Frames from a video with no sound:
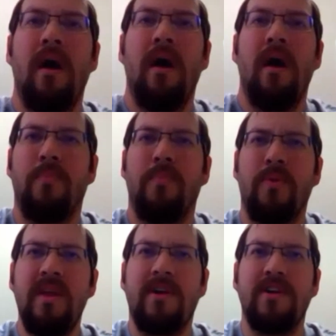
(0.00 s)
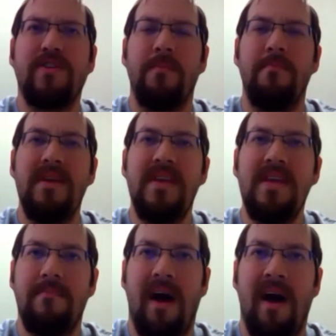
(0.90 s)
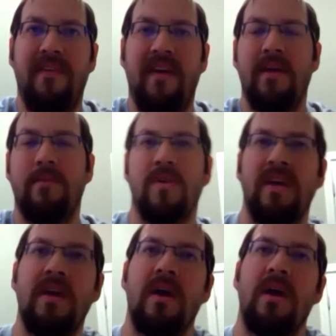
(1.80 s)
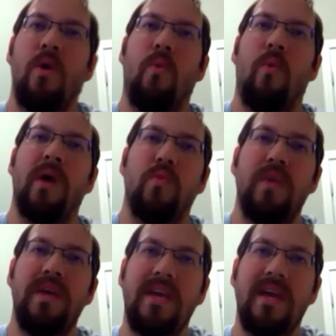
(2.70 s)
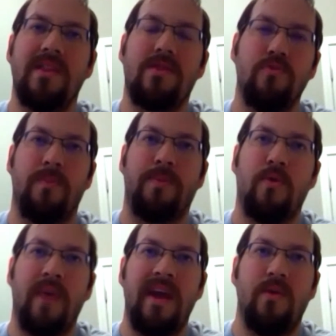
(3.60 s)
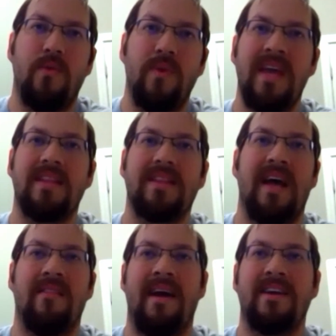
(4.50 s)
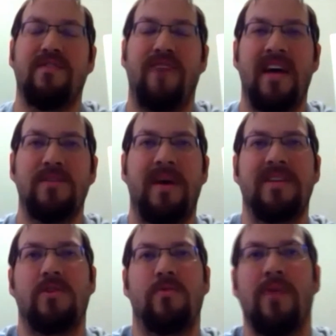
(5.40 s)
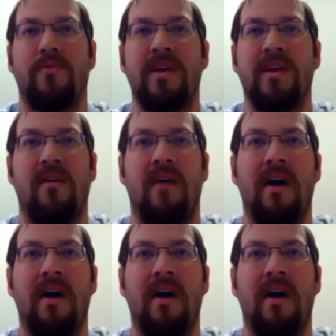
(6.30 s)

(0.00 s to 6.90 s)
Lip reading: pretty much for me and my family, when we get through the parade and we hit that last fast pass around 3 o'clock,